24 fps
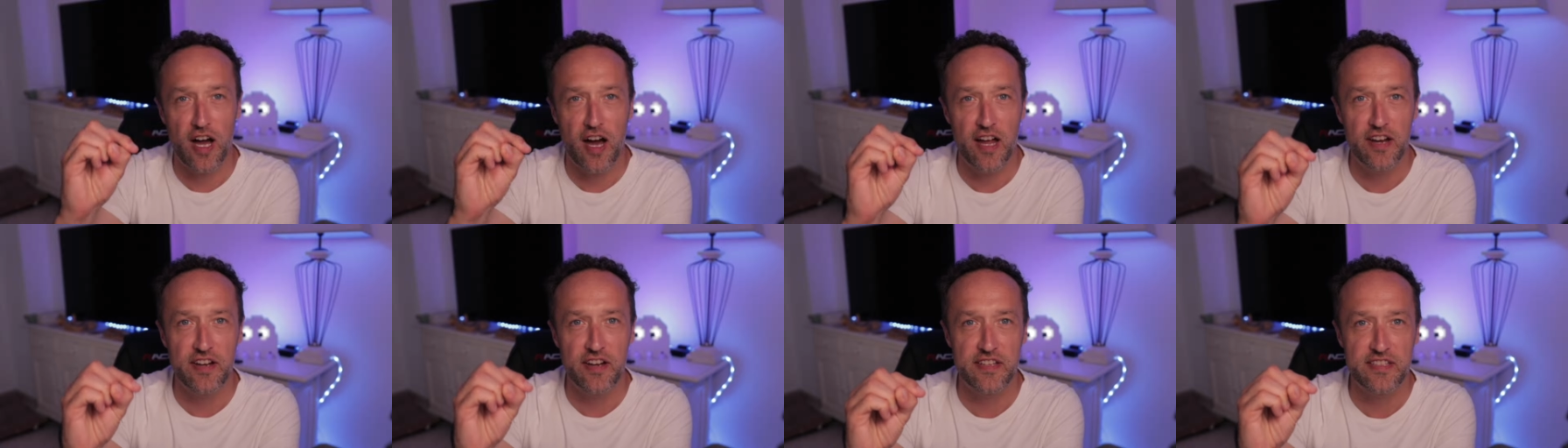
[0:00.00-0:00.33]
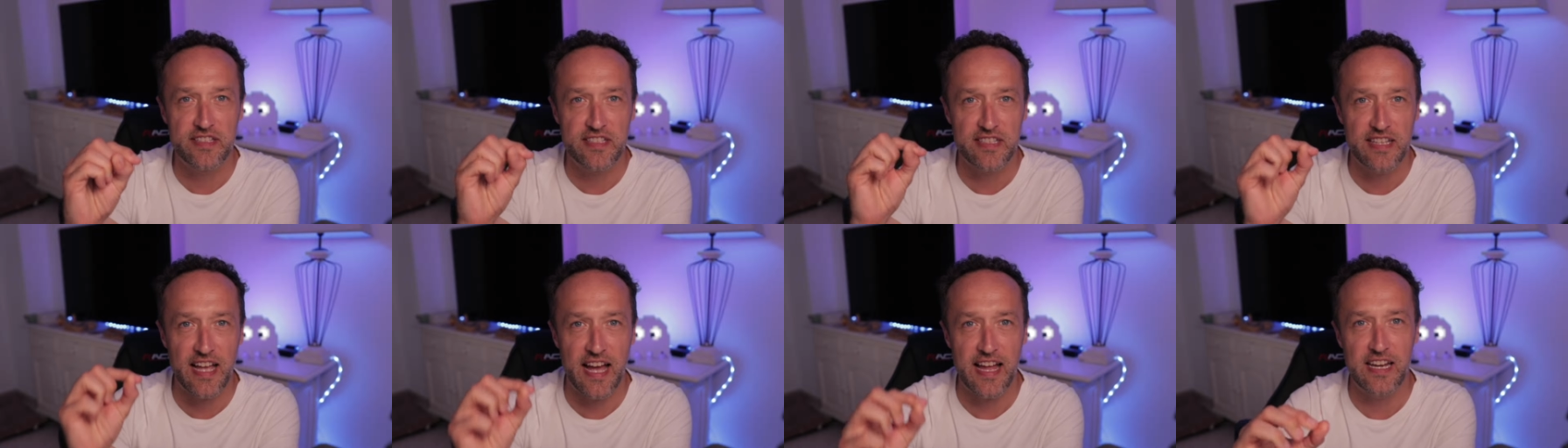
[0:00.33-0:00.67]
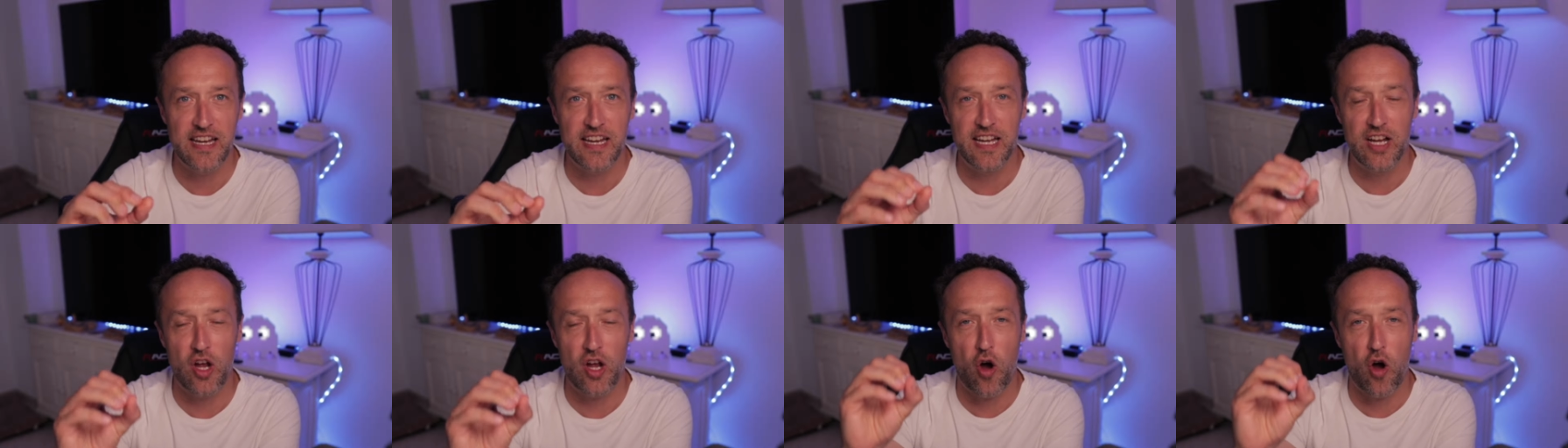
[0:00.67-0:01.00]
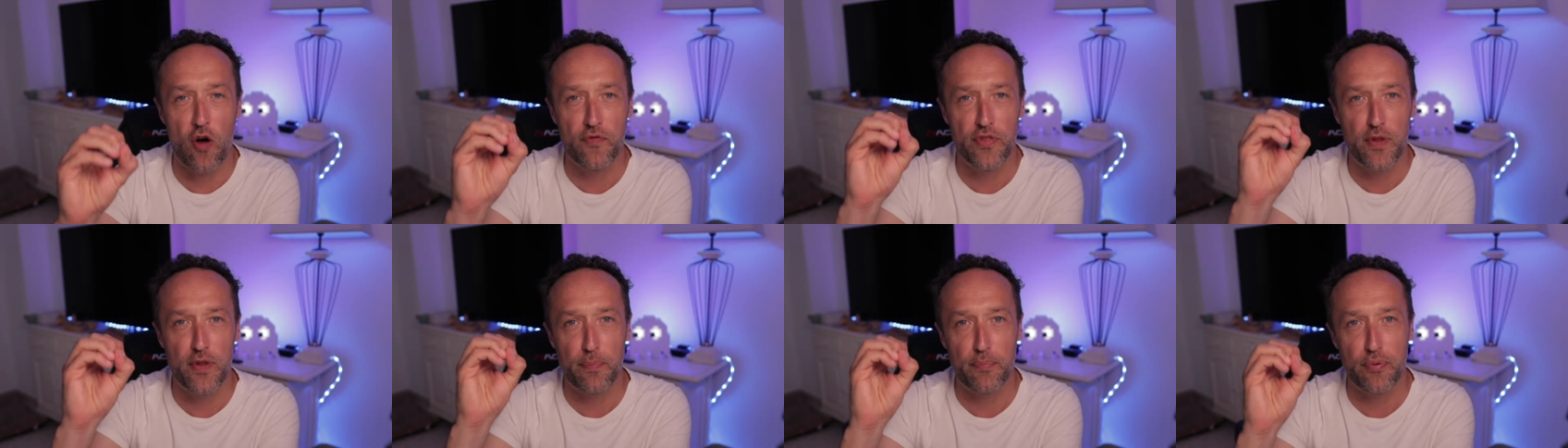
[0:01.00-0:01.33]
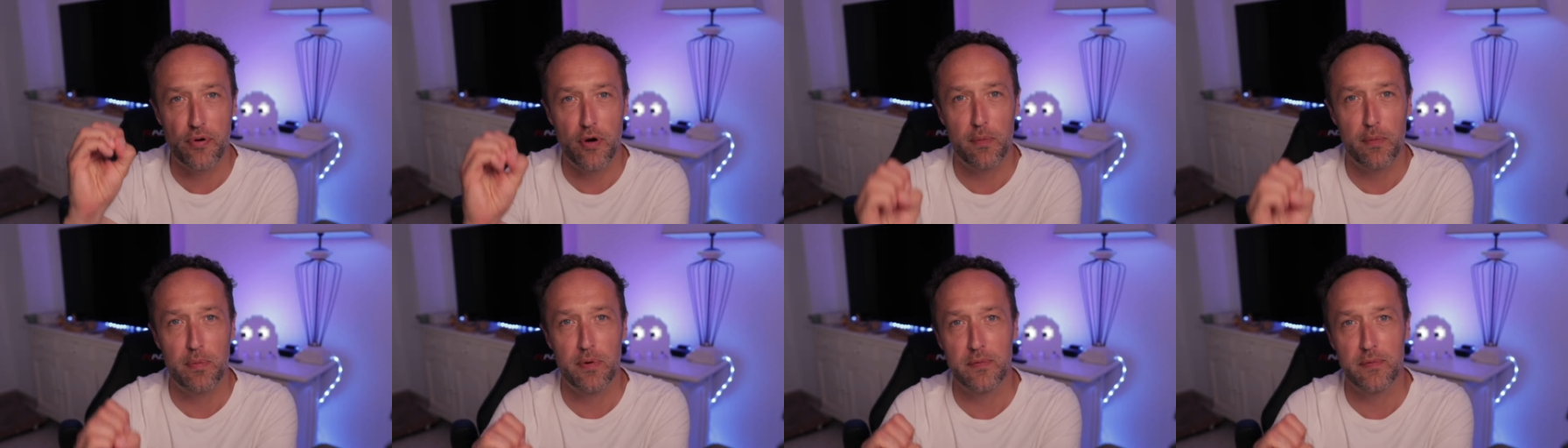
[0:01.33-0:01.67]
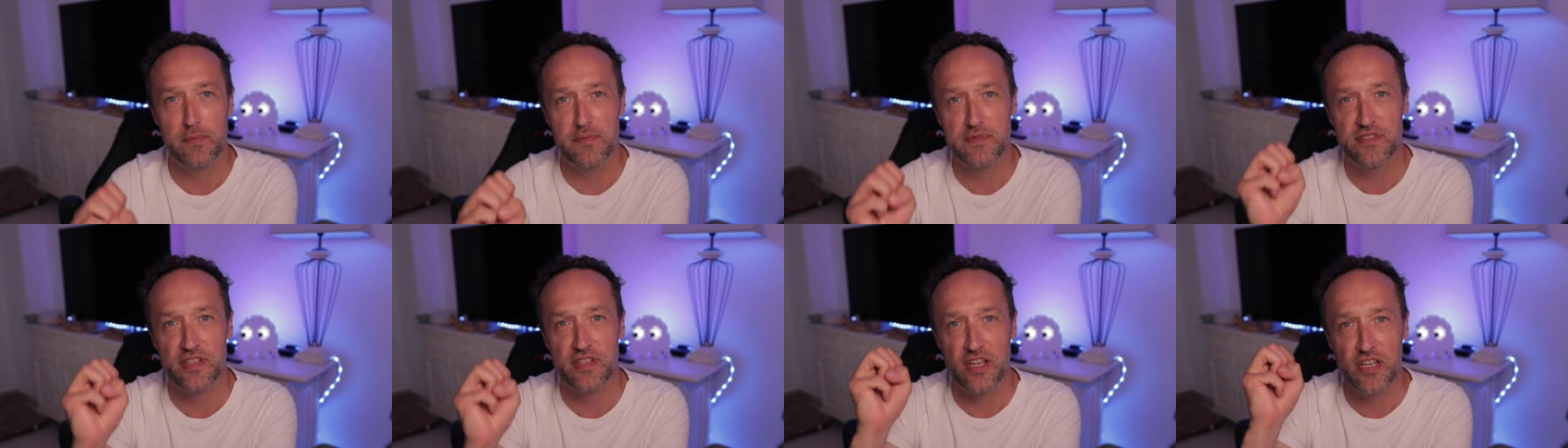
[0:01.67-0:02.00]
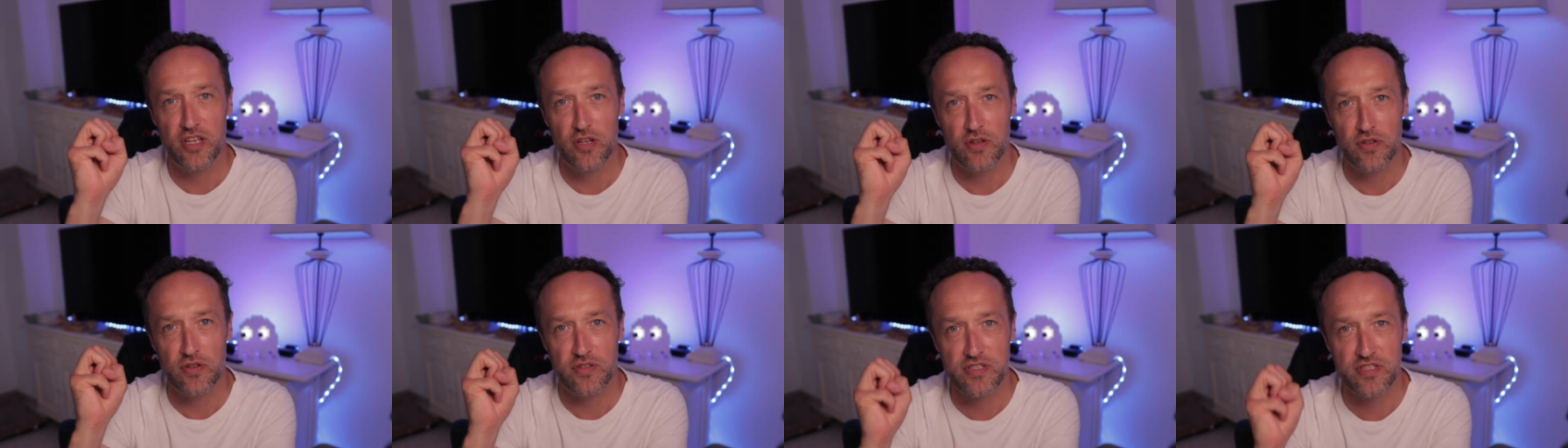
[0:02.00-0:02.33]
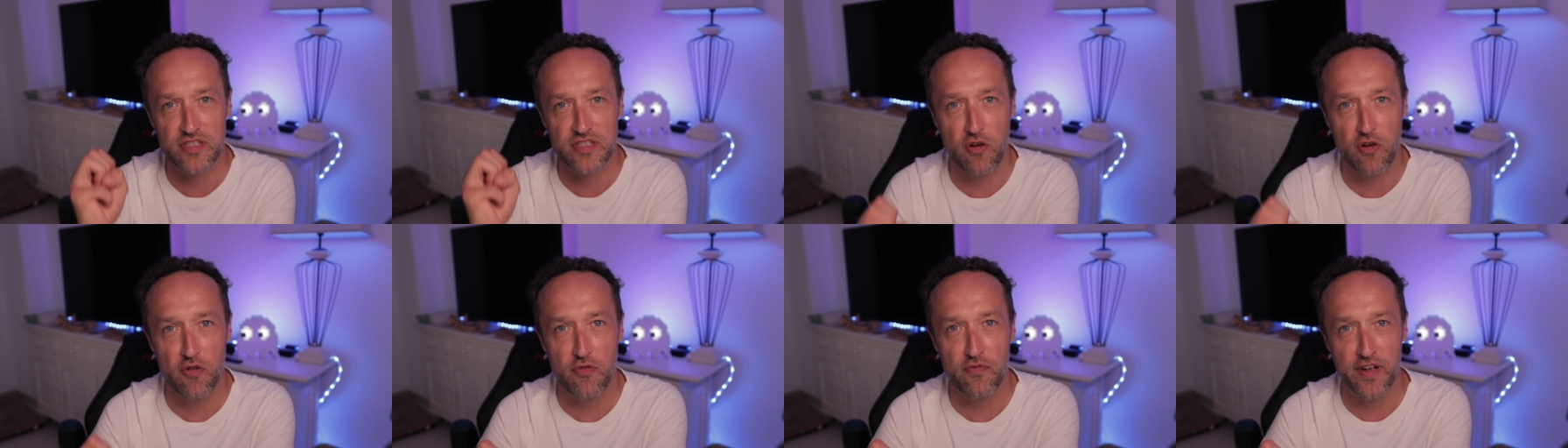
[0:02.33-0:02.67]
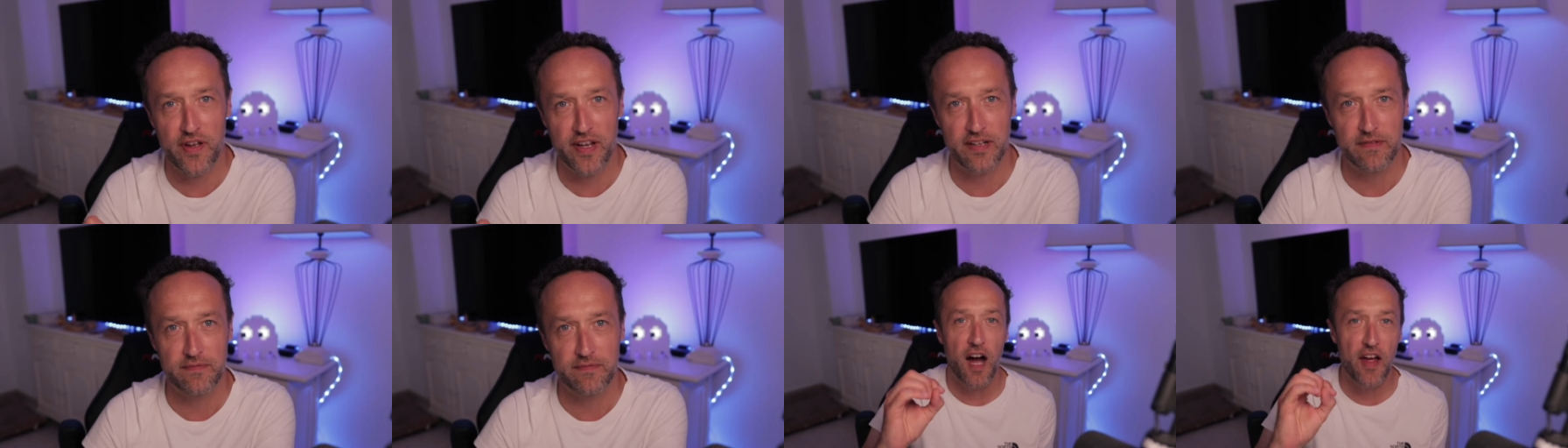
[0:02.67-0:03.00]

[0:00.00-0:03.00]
understanding of the problems that you're solving.